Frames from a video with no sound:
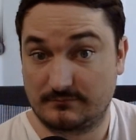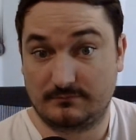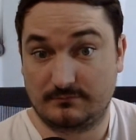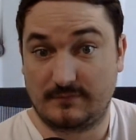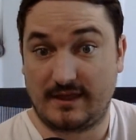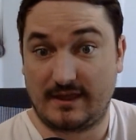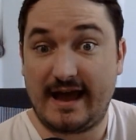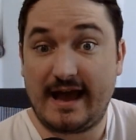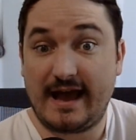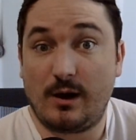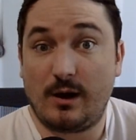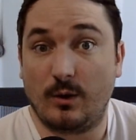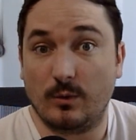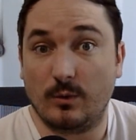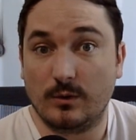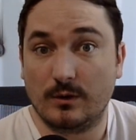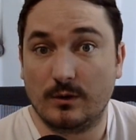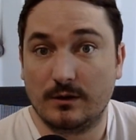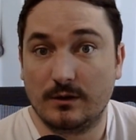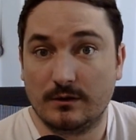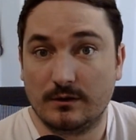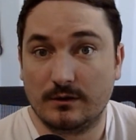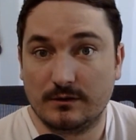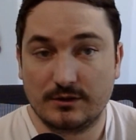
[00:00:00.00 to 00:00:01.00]
How?
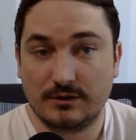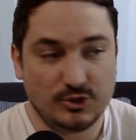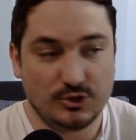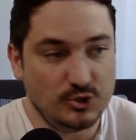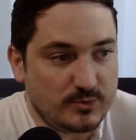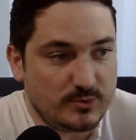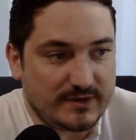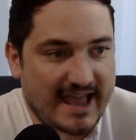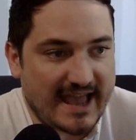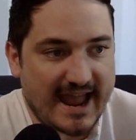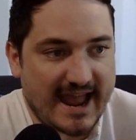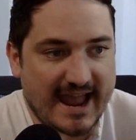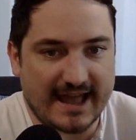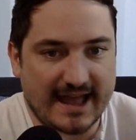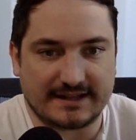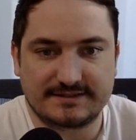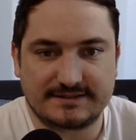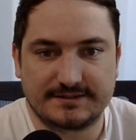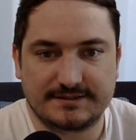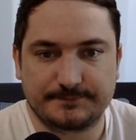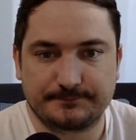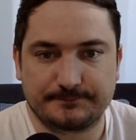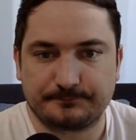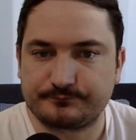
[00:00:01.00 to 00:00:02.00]
You
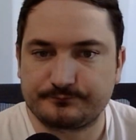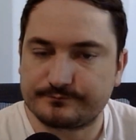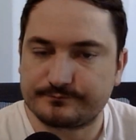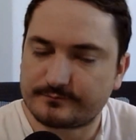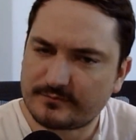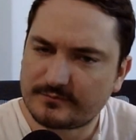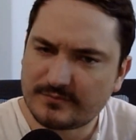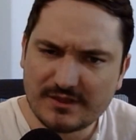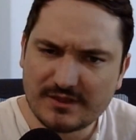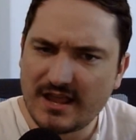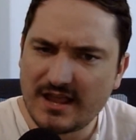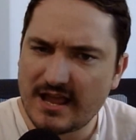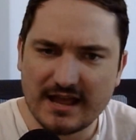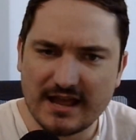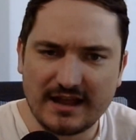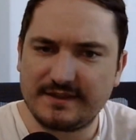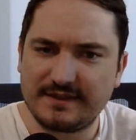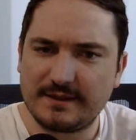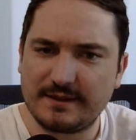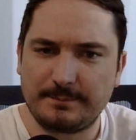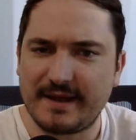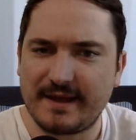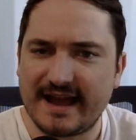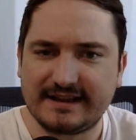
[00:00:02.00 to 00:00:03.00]
can't. On
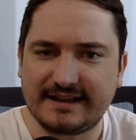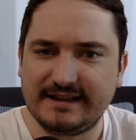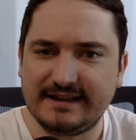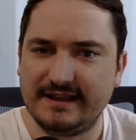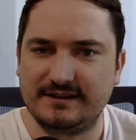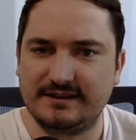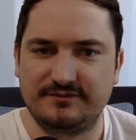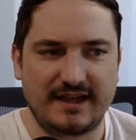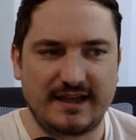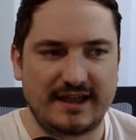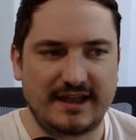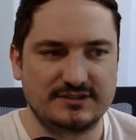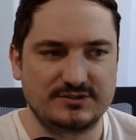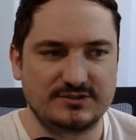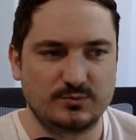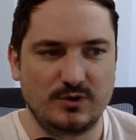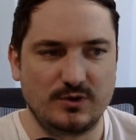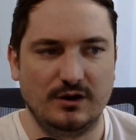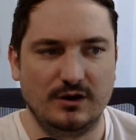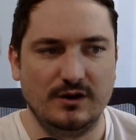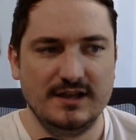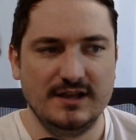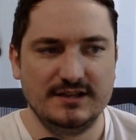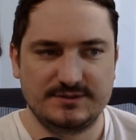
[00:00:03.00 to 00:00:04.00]
the back end of that as
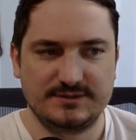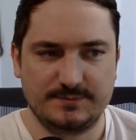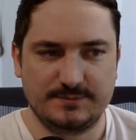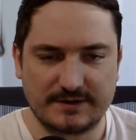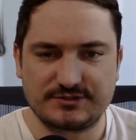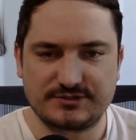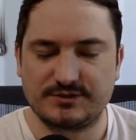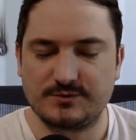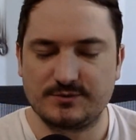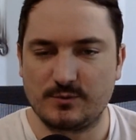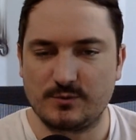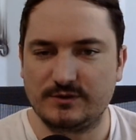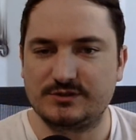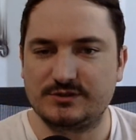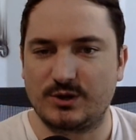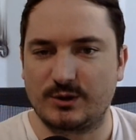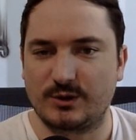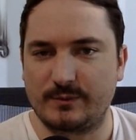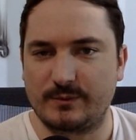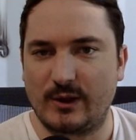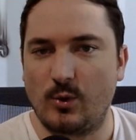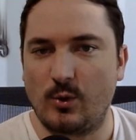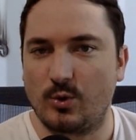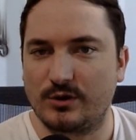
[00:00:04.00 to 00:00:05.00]
well, especially when we talk
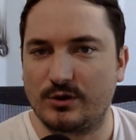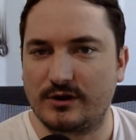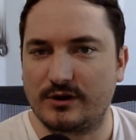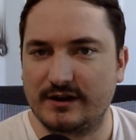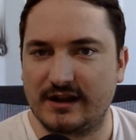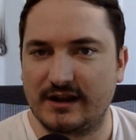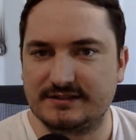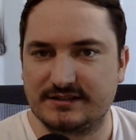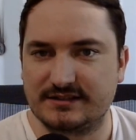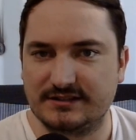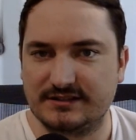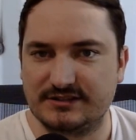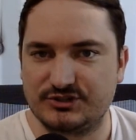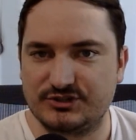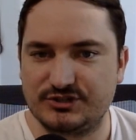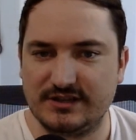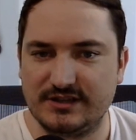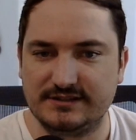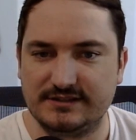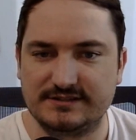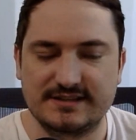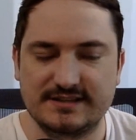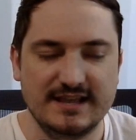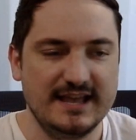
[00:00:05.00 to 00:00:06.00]
about organizing the
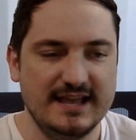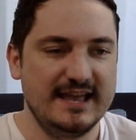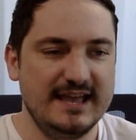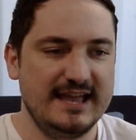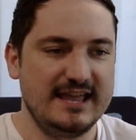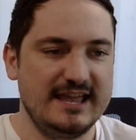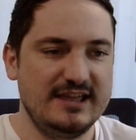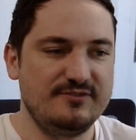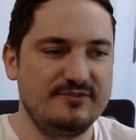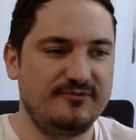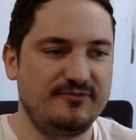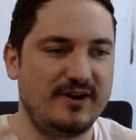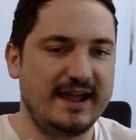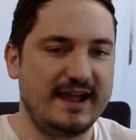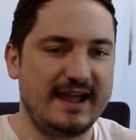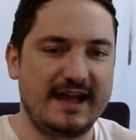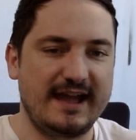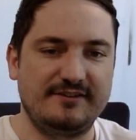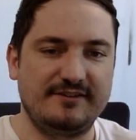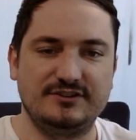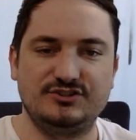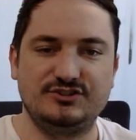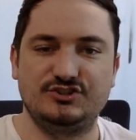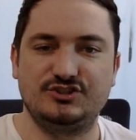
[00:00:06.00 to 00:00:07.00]
sheets, if I
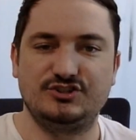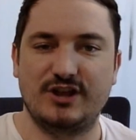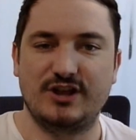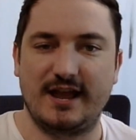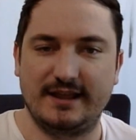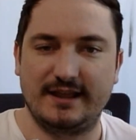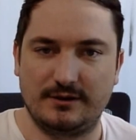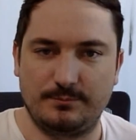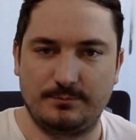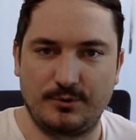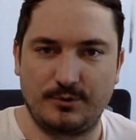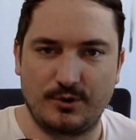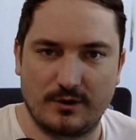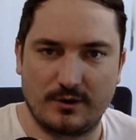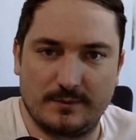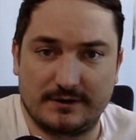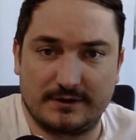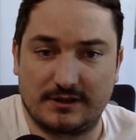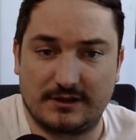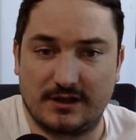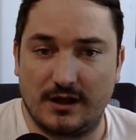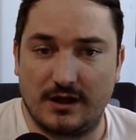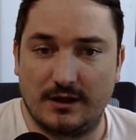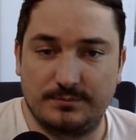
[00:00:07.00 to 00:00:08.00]
have a giant
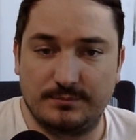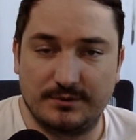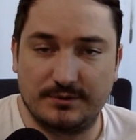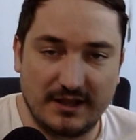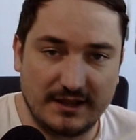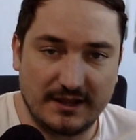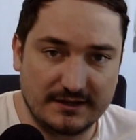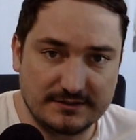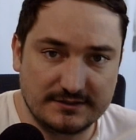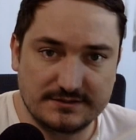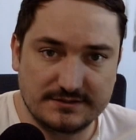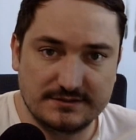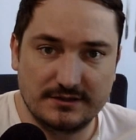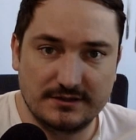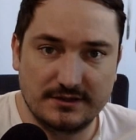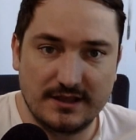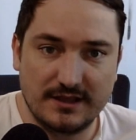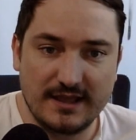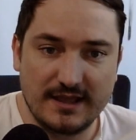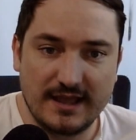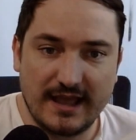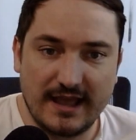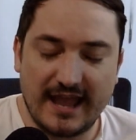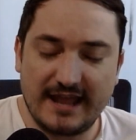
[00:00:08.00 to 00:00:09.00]
apartment complex
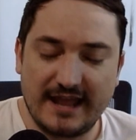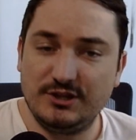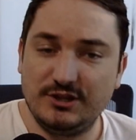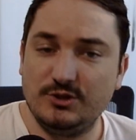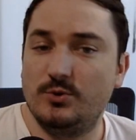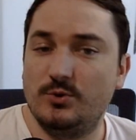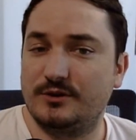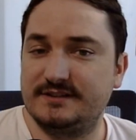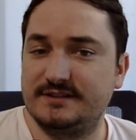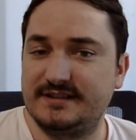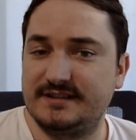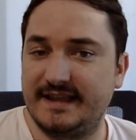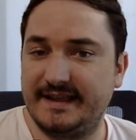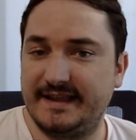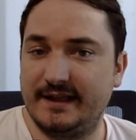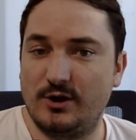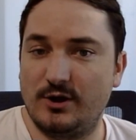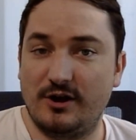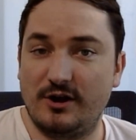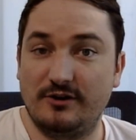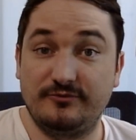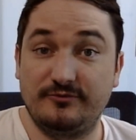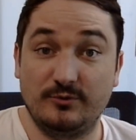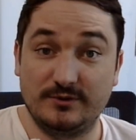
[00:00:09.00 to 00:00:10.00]
and you are taking
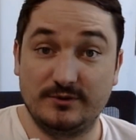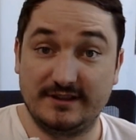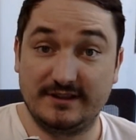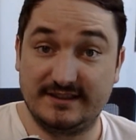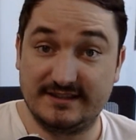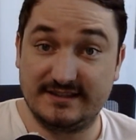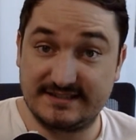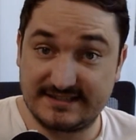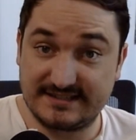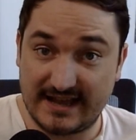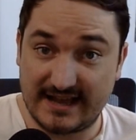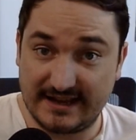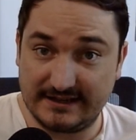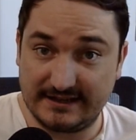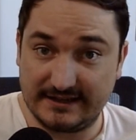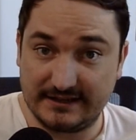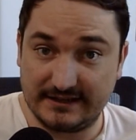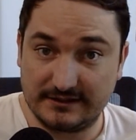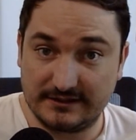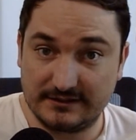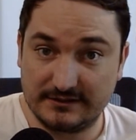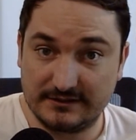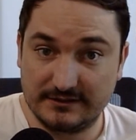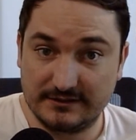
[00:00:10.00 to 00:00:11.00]
off only the siding,